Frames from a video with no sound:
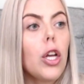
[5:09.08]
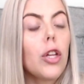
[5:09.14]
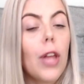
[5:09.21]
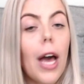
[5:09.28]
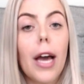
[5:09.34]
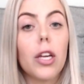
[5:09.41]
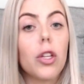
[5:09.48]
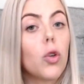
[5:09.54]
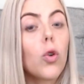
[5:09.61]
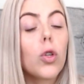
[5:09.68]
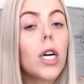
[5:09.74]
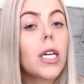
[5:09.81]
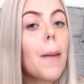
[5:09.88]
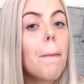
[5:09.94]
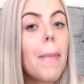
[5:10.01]
that you're
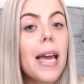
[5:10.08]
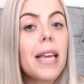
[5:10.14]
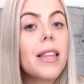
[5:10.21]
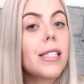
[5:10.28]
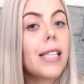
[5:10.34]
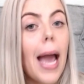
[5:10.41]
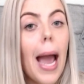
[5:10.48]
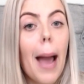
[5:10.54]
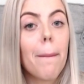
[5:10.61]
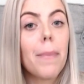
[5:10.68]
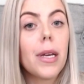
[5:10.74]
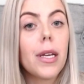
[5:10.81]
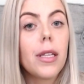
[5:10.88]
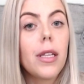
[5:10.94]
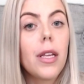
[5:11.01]
going to make this
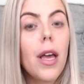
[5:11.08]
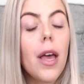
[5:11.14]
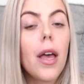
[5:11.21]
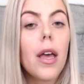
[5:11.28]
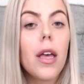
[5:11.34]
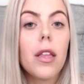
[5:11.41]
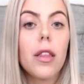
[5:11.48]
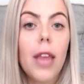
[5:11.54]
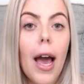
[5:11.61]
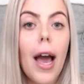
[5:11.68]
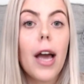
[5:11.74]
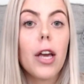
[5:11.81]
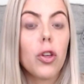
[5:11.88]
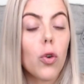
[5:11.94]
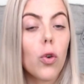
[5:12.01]
happen,
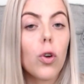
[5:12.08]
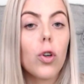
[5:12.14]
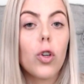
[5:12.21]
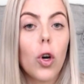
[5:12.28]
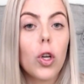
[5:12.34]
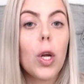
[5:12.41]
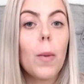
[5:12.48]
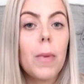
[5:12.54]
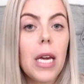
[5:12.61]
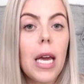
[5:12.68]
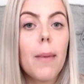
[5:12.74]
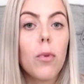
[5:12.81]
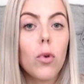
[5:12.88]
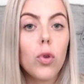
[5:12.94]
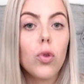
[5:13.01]
that you're going to be
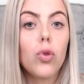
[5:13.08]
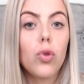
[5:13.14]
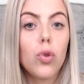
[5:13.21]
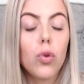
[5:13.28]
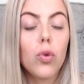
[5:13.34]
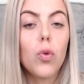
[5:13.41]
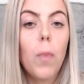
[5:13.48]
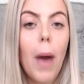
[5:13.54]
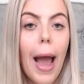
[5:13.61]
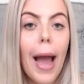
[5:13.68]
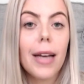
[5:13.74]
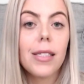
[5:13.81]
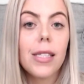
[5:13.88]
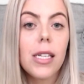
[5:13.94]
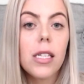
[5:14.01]
able to
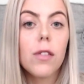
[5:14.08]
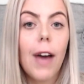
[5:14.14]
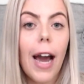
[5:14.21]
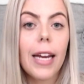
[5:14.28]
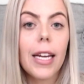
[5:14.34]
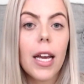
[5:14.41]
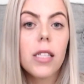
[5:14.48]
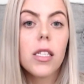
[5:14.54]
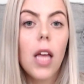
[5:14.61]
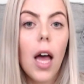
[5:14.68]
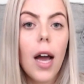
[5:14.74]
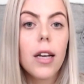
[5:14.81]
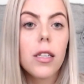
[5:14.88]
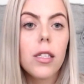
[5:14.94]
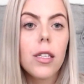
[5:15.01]
pass these finance
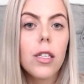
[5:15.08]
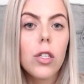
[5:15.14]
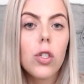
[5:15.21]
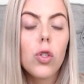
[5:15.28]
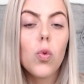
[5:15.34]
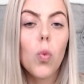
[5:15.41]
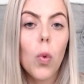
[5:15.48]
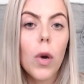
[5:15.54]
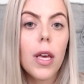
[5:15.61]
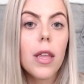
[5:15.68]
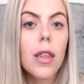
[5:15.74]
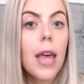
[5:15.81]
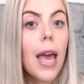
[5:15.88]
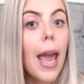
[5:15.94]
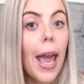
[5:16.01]
classes
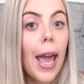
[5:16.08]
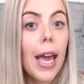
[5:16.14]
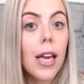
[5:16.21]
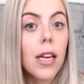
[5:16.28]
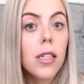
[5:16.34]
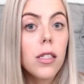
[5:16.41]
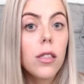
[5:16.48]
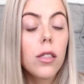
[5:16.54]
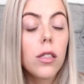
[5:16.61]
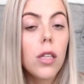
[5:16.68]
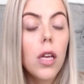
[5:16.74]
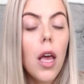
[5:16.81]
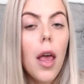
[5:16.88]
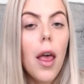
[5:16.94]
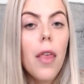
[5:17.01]
with A's,
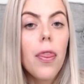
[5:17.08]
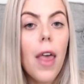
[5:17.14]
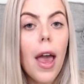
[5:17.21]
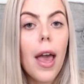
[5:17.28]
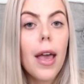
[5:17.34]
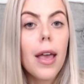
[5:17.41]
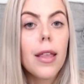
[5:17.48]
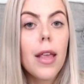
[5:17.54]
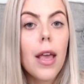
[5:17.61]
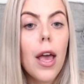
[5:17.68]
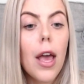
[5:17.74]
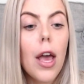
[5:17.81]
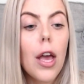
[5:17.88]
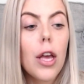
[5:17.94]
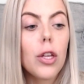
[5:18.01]
then
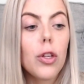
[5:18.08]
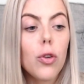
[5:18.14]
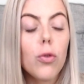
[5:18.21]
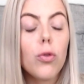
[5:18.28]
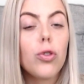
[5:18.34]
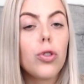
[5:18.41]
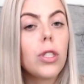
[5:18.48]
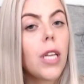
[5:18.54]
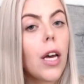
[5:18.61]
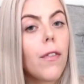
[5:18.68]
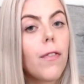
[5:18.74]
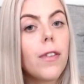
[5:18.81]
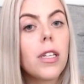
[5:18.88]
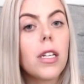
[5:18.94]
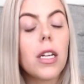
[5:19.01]
you should
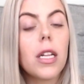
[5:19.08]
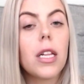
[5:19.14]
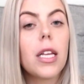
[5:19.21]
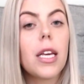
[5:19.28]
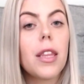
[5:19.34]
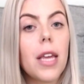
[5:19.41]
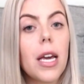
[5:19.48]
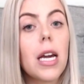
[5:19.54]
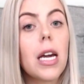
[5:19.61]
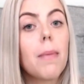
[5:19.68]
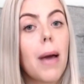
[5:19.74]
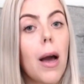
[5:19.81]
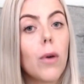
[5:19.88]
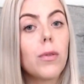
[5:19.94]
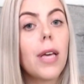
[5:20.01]
definitely think
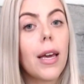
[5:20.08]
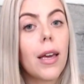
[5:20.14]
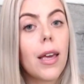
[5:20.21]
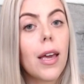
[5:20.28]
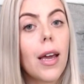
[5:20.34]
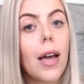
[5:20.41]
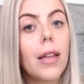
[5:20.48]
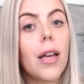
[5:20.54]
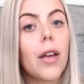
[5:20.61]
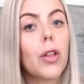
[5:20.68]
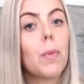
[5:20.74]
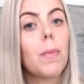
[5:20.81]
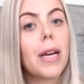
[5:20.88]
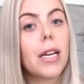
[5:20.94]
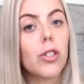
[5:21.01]
about taking
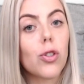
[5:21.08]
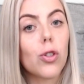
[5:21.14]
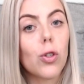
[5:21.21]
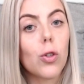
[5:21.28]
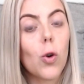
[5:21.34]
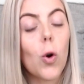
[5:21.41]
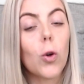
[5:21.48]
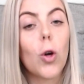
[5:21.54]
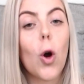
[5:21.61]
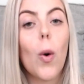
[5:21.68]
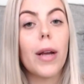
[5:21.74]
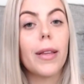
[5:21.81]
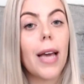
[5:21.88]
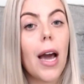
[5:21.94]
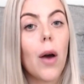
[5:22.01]
another major or
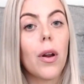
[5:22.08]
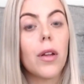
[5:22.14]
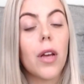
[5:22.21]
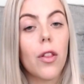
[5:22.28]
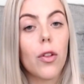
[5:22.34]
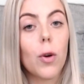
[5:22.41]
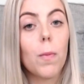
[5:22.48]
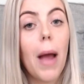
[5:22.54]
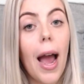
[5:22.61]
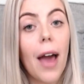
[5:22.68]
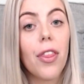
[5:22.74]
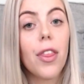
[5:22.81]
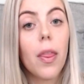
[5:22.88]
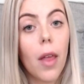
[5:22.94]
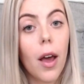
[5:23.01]
going down another
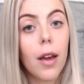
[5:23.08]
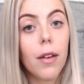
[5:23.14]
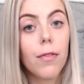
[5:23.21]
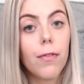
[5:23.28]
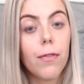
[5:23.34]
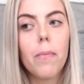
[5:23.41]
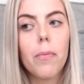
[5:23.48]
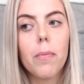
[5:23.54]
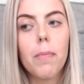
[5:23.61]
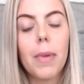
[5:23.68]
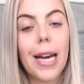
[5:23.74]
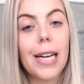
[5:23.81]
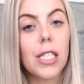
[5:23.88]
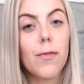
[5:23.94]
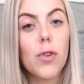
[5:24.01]
path in life.
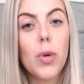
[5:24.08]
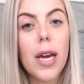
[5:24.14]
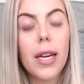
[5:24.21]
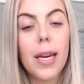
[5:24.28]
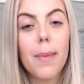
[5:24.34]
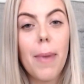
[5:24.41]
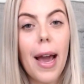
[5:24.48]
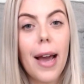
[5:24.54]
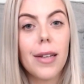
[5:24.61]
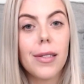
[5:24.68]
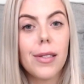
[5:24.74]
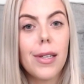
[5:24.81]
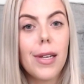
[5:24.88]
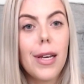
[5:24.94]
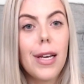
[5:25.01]
Because if you can't get
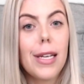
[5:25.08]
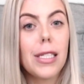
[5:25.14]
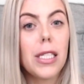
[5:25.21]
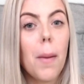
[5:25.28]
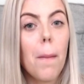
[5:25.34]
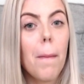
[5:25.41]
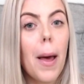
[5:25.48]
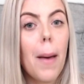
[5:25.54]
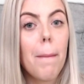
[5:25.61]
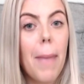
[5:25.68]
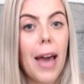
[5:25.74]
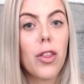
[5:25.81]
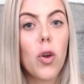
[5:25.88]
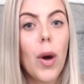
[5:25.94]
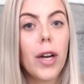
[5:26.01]
past some
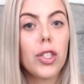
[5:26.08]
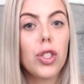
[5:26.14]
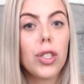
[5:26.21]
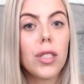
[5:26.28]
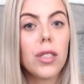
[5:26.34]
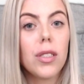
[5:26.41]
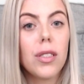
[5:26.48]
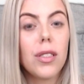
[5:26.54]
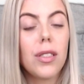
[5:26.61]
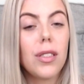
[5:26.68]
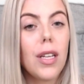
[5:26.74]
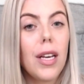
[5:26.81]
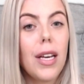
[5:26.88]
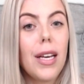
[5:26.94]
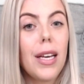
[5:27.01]
math questions
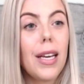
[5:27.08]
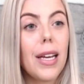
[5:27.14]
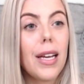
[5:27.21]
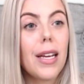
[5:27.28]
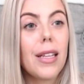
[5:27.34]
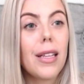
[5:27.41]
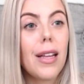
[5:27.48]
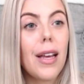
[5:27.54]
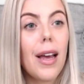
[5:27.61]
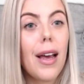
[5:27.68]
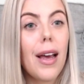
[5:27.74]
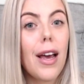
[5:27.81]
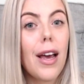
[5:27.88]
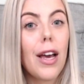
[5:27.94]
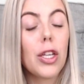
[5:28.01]
in
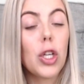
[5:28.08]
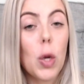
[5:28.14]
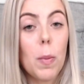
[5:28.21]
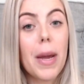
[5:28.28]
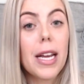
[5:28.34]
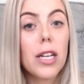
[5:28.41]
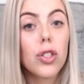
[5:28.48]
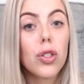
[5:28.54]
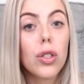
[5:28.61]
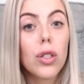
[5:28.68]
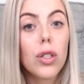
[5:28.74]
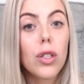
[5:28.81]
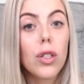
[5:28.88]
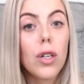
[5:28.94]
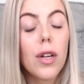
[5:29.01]
your
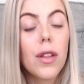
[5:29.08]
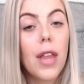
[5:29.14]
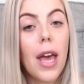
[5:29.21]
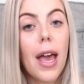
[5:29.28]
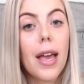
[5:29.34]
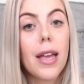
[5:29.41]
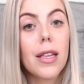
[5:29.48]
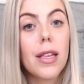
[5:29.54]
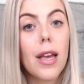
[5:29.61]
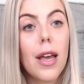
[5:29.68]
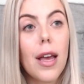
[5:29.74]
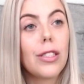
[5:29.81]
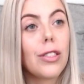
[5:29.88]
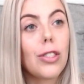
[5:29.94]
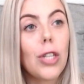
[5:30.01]
major, then
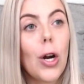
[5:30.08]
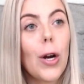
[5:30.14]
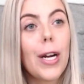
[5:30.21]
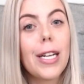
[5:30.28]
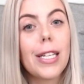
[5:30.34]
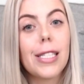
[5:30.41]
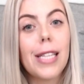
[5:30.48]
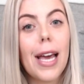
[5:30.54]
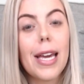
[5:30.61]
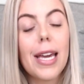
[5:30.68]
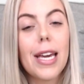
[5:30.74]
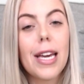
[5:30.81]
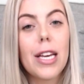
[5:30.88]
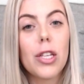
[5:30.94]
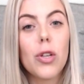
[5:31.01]
sorry to
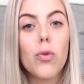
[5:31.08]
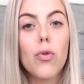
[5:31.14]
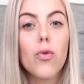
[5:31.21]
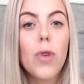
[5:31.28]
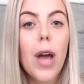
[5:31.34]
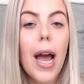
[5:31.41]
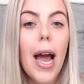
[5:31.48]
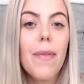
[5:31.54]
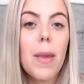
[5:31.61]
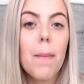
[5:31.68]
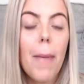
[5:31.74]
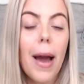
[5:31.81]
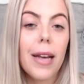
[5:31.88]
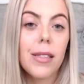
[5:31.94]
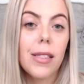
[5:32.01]
say it, you do not have the
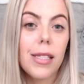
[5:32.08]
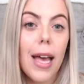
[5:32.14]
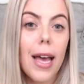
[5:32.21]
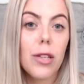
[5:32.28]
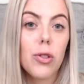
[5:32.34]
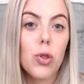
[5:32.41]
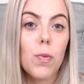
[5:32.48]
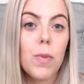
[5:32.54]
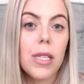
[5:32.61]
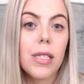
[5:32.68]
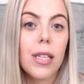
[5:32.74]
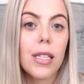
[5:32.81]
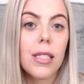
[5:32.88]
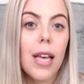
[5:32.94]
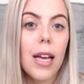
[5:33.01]
mindset to be
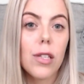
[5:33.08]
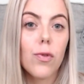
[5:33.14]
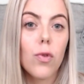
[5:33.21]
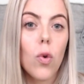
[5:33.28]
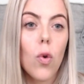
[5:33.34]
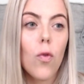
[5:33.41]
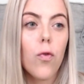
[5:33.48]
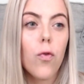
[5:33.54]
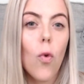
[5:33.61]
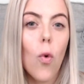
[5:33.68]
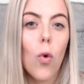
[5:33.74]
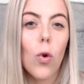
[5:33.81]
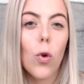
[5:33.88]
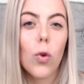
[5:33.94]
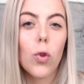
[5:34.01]
successful
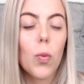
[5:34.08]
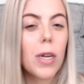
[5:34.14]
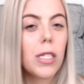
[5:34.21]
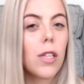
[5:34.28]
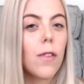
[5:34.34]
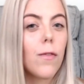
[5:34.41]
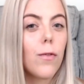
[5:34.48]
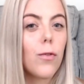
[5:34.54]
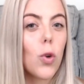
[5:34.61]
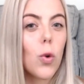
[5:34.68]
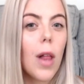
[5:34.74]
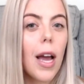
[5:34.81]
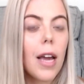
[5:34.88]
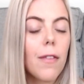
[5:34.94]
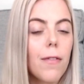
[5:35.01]
for the rest of
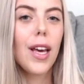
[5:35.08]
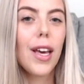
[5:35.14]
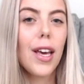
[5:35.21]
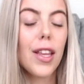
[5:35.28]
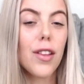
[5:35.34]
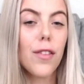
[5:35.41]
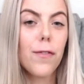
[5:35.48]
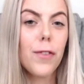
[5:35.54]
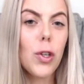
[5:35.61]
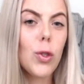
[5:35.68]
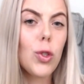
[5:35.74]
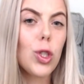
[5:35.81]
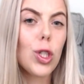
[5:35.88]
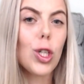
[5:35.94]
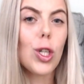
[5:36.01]
your life. In the
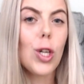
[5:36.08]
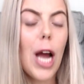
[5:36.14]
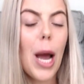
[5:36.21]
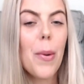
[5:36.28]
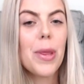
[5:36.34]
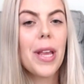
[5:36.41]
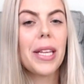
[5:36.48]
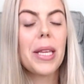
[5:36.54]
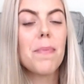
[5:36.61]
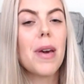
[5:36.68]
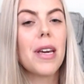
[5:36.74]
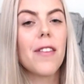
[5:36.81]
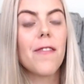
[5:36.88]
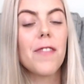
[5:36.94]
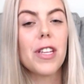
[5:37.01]
future, I would like to
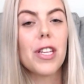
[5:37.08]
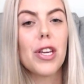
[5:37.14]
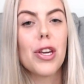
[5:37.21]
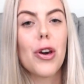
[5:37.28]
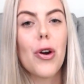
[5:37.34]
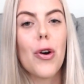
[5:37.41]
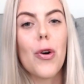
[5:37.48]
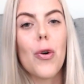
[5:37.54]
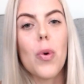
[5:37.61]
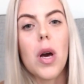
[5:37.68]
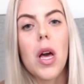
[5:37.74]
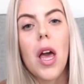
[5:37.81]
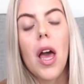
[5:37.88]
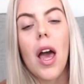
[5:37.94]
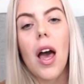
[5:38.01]
make a
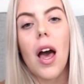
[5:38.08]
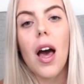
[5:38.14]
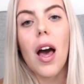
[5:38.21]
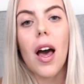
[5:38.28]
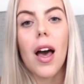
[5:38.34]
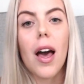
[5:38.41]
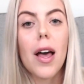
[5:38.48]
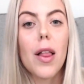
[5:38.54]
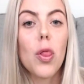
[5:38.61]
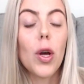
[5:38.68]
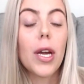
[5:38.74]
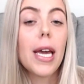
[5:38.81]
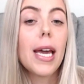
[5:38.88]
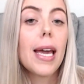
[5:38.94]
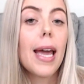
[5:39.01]
video uh,
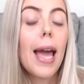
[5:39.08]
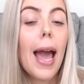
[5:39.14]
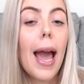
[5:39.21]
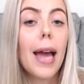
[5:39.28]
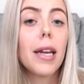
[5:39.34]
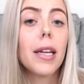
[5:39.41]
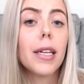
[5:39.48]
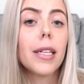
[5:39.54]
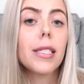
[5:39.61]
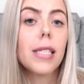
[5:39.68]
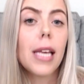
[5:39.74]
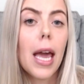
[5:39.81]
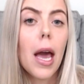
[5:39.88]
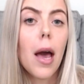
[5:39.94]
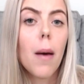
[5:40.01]
looking at an
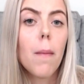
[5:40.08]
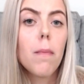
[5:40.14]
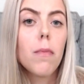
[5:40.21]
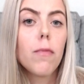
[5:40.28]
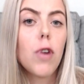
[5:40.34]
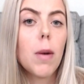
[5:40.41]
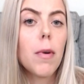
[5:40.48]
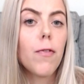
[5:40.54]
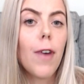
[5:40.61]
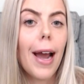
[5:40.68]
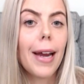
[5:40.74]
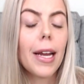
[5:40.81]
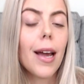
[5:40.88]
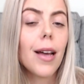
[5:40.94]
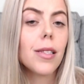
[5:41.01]
exam from a
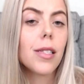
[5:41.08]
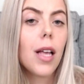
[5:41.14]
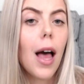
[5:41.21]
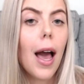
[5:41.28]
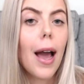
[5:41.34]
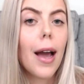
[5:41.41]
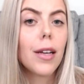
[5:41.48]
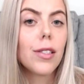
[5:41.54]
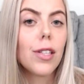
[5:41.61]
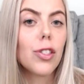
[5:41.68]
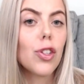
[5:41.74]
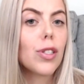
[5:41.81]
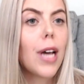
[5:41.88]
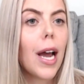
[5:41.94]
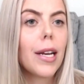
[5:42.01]
finance class and
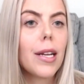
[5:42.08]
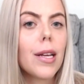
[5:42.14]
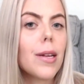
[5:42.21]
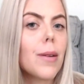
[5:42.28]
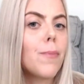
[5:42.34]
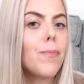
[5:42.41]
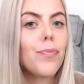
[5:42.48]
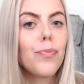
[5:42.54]
just kind of